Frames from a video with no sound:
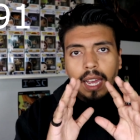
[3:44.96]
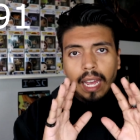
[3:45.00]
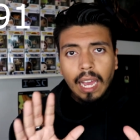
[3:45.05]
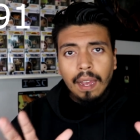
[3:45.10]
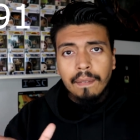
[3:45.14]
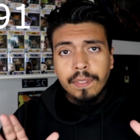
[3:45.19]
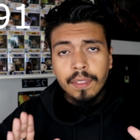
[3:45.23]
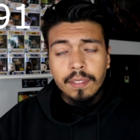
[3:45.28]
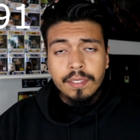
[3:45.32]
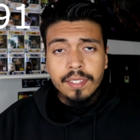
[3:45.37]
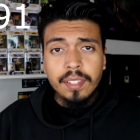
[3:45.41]

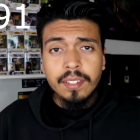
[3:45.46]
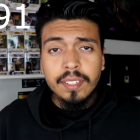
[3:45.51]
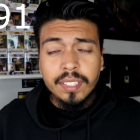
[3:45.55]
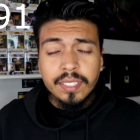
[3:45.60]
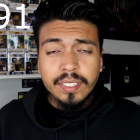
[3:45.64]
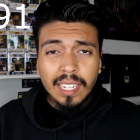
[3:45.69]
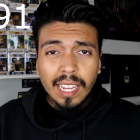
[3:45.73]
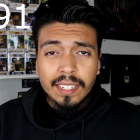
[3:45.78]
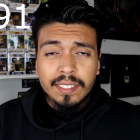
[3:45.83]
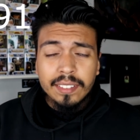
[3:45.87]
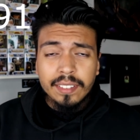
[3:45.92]
After the
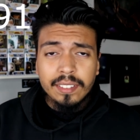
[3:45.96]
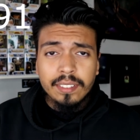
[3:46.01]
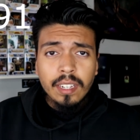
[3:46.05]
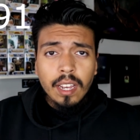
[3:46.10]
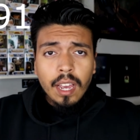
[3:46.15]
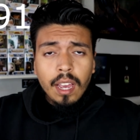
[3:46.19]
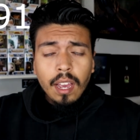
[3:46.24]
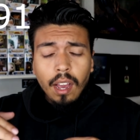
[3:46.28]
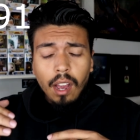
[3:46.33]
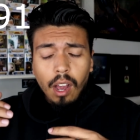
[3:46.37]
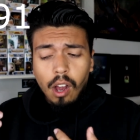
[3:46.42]
success
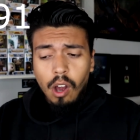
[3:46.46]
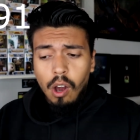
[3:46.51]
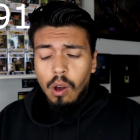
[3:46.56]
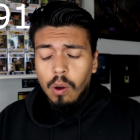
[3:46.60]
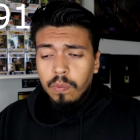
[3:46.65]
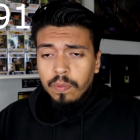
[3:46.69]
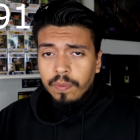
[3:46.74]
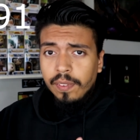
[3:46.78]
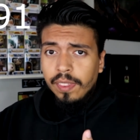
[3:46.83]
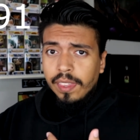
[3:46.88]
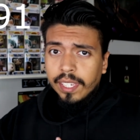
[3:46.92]

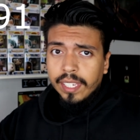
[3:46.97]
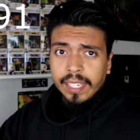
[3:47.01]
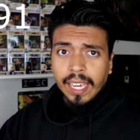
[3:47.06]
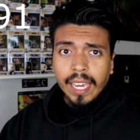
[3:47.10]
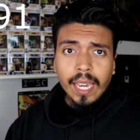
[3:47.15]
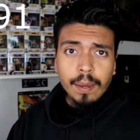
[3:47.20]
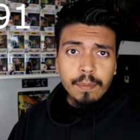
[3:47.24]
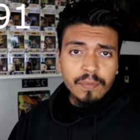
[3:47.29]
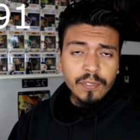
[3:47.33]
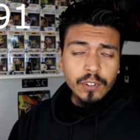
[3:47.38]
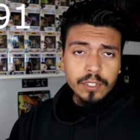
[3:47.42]
of the
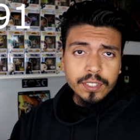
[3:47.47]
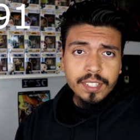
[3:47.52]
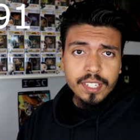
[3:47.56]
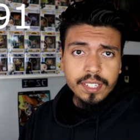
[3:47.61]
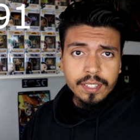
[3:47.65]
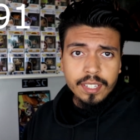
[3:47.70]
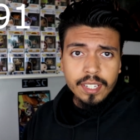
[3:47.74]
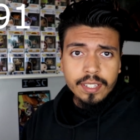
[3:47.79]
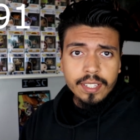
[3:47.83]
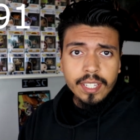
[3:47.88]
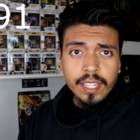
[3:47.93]
game for
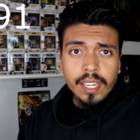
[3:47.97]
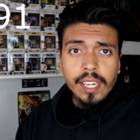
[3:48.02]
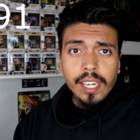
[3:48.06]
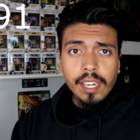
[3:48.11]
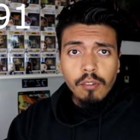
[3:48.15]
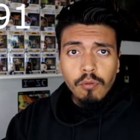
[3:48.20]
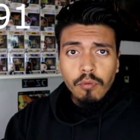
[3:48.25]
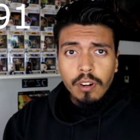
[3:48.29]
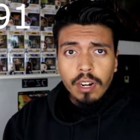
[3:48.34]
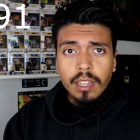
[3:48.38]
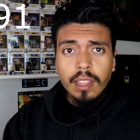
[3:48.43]
ZZT,
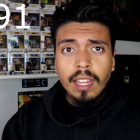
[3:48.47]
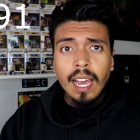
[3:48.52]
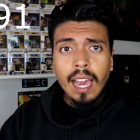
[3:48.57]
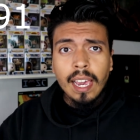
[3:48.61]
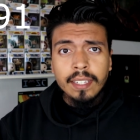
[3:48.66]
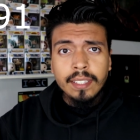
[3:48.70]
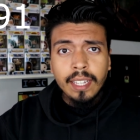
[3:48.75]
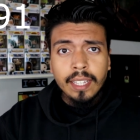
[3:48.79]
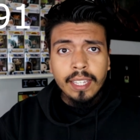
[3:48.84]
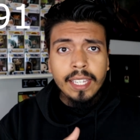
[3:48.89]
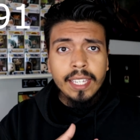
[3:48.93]
he
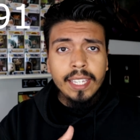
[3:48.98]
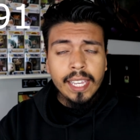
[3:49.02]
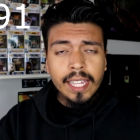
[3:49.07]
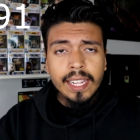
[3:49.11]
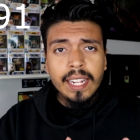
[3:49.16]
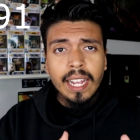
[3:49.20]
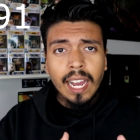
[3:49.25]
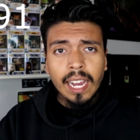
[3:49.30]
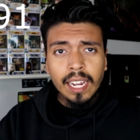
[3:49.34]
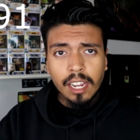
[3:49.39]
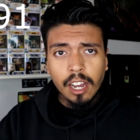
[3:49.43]
realized that he
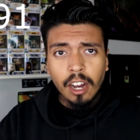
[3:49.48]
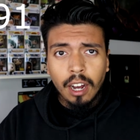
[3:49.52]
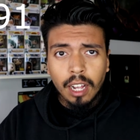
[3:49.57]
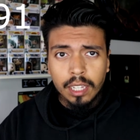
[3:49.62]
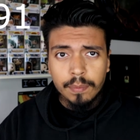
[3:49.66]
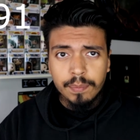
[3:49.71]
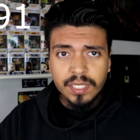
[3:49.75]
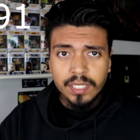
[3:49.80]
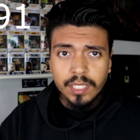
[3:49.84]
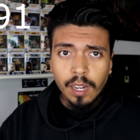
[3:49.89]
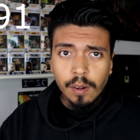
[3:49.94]
cannot call
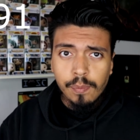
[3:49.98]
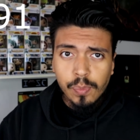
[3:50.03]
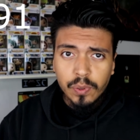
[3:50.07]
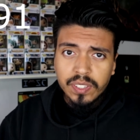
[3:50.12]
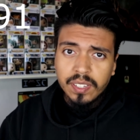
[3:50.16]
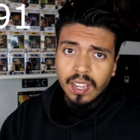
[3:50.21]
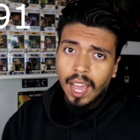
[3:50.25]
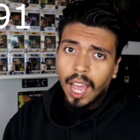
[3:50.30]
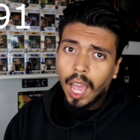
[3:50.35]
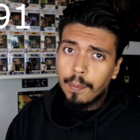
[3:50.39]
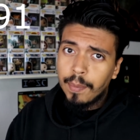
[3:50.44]
himself
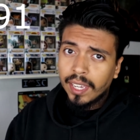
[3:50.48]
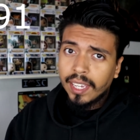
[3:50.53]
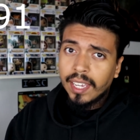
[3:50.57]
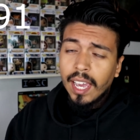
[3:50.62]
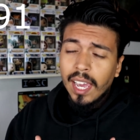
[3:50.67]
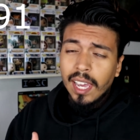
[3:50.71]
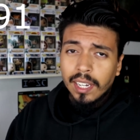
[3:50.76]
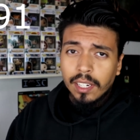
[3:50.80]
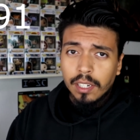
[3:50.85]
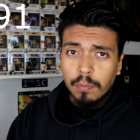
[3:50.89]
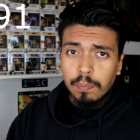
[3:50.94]
Potomac
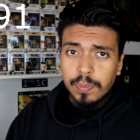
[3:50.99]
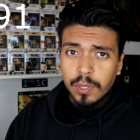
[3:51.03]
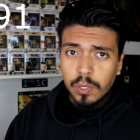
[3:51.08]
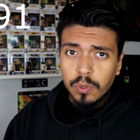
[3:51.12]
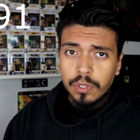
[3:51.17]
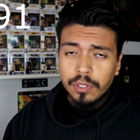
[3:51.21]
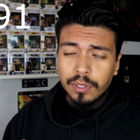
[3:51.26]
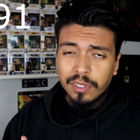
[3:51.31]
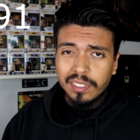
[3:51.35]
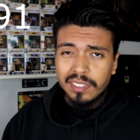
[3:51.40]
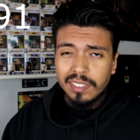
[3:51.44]

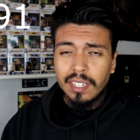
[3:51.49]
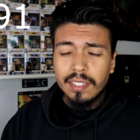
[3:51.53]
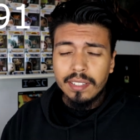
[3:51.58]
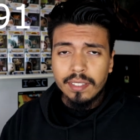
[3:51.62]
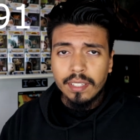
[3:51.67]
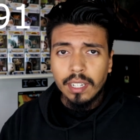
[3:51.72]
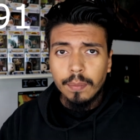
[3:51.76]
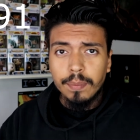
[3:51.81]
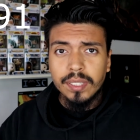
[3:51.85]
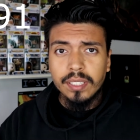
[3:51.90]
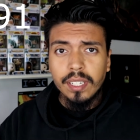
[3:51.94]
Computer
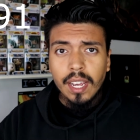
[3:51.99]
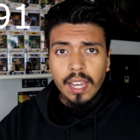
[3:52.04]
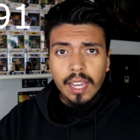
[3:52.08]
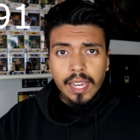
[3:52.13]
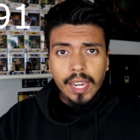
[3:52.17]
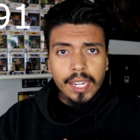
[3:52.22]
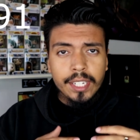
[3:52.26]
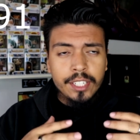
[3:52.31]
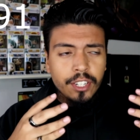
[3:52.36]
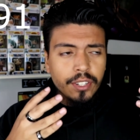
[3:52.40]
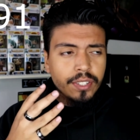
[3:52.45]
Systems.
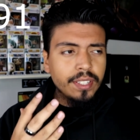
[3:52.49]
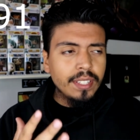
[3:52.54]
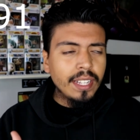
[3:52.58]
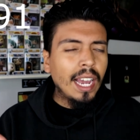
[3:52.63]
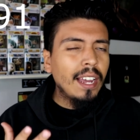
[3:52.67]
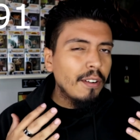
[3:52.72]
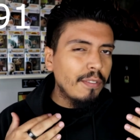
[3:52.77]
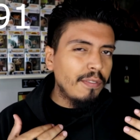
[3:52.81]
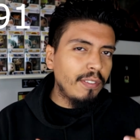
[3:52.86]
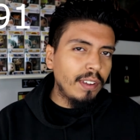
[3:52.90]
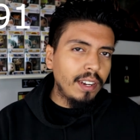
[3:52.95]
It's just
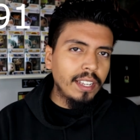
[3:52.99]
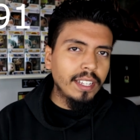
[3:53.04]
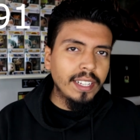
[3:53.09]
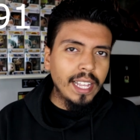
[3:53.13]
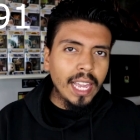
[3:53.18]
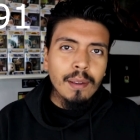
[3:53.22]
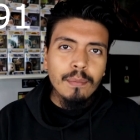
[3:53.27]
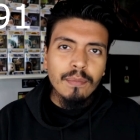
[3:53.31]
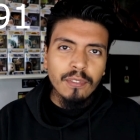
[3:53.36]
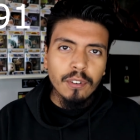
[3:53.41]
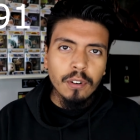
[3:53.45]
not a fitting
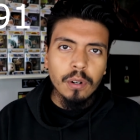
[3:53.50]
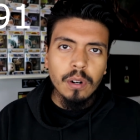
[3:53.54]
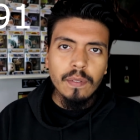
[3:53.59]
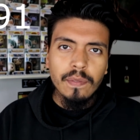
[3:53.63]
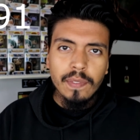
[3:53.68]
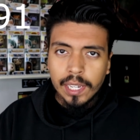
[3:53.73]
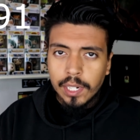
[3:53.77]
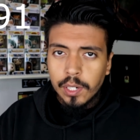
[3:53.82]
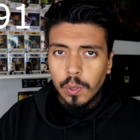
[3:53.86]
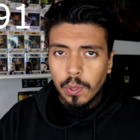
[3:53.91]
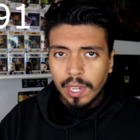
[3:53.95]
name for a
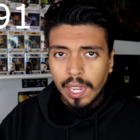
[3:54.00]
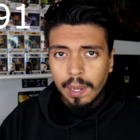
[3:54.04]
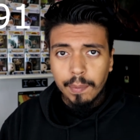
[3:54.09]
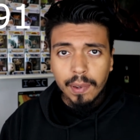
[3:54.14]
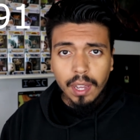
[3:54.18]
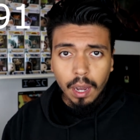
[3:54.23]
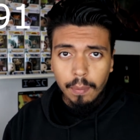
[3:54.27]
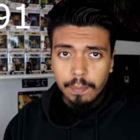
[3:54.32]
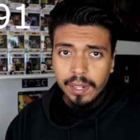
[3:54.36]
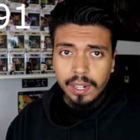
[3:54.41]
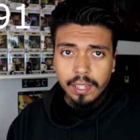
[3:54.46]
video game
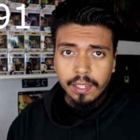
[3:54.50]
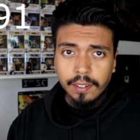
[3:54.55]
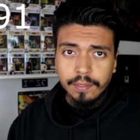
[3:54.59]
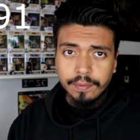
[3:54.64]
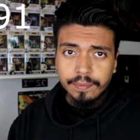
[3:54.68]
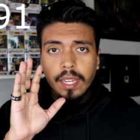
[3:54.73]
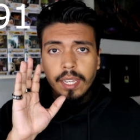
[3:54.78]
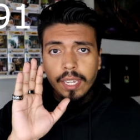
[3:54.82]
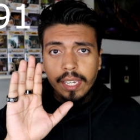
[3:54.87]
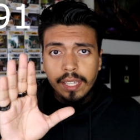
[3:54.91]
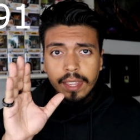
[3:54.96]
company.
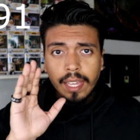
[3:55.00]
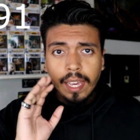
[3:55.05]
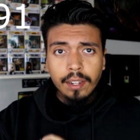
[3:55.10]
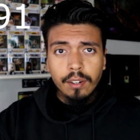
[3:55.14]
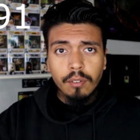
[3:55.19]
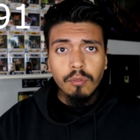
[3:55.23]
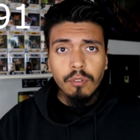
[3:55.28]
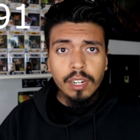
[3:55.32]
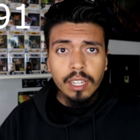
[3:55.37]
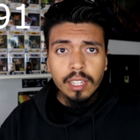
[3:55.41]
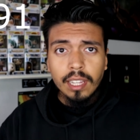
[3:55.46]
He
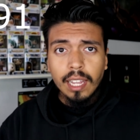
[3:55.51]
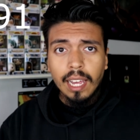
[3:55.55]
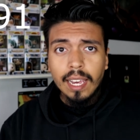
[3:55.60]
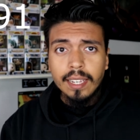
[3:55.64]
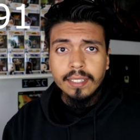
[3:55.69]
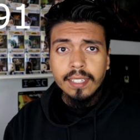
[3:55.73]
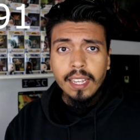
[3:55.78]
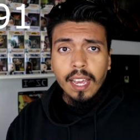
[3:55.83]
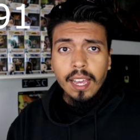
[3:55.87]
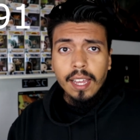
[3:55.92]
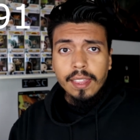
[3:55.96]
then
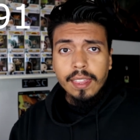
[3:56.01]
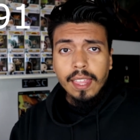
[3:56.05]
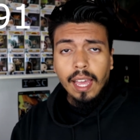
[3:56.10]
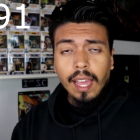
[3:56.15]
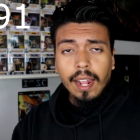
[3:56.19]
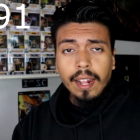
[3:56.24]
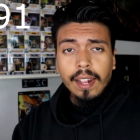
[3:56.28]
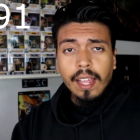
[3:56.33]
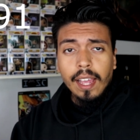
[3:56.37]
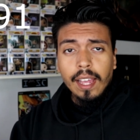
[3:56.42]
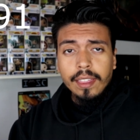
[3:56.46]
realized
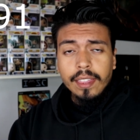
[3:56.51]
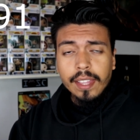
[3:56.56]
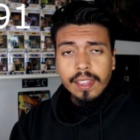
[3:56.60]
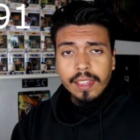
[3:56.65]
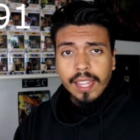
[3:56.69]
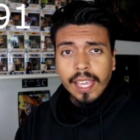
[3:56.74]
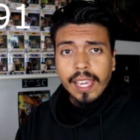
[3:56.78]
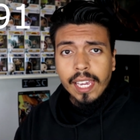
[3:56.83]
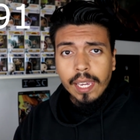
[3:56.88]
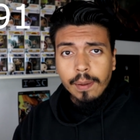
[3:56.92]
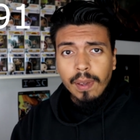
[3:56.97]
that the
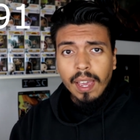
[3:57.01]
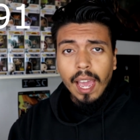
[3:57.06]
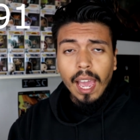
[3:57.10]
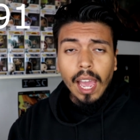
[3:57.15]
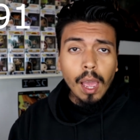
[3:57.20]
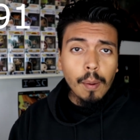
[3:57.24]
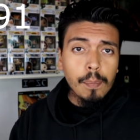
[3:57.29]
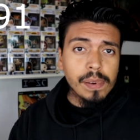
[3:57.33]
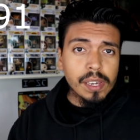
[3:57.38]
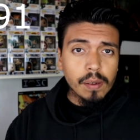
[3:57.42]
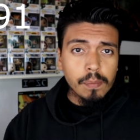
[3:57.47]
name
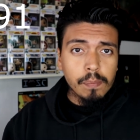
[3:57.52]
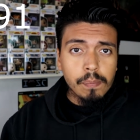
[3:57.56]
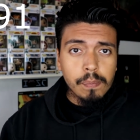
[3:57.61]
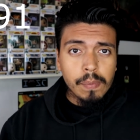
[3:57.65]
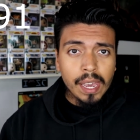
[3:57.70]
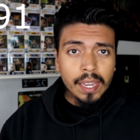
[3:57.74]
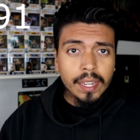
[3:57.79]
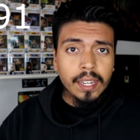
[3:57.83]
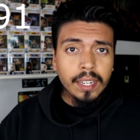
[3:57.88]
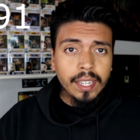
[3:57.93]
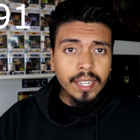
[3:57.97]
Epic
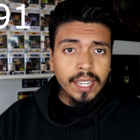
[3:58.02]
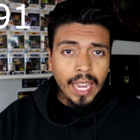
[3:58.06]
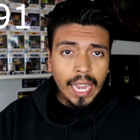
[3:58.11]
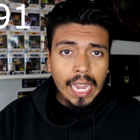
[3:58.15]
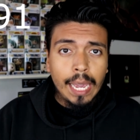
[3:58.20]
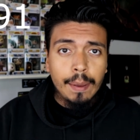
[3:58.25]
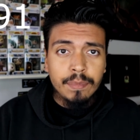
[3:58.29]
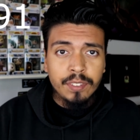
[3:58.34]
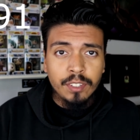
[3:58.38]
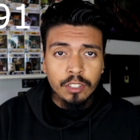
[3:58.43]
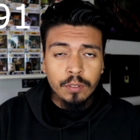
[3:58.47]
Mega
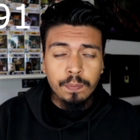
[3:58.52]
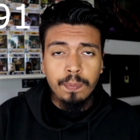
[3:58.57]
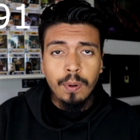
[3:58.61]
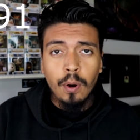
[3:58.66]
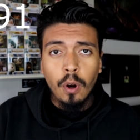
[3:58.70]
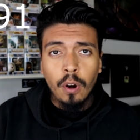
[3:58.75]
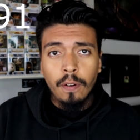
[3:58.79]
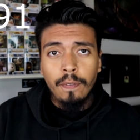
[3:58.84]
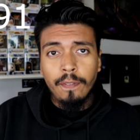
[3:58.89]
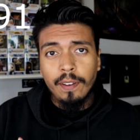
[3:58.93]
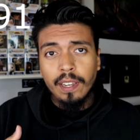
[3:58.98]
Games is
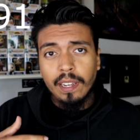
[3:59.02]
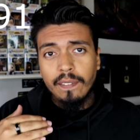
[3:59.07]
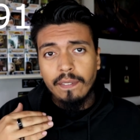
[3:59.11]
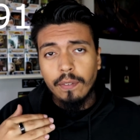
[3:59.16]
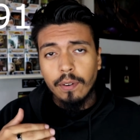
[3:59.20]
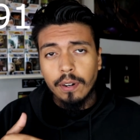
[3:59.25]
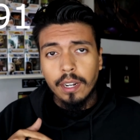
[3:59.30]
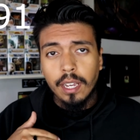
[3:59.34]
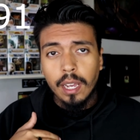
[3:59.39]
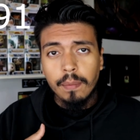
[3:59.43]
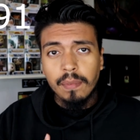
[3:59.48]
perfect
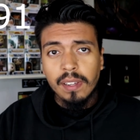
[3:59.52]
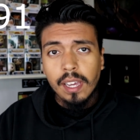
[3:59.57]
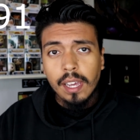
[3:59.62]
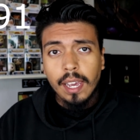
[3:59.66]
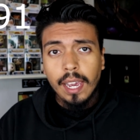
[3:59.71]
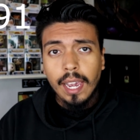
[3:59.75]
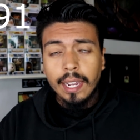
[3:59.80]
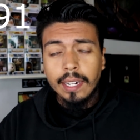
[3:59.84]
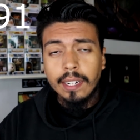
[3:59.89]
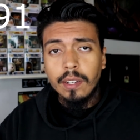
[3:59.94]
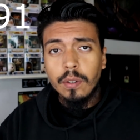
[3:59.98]
for him,
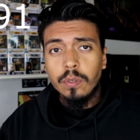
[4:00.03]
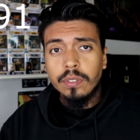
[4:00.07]
and it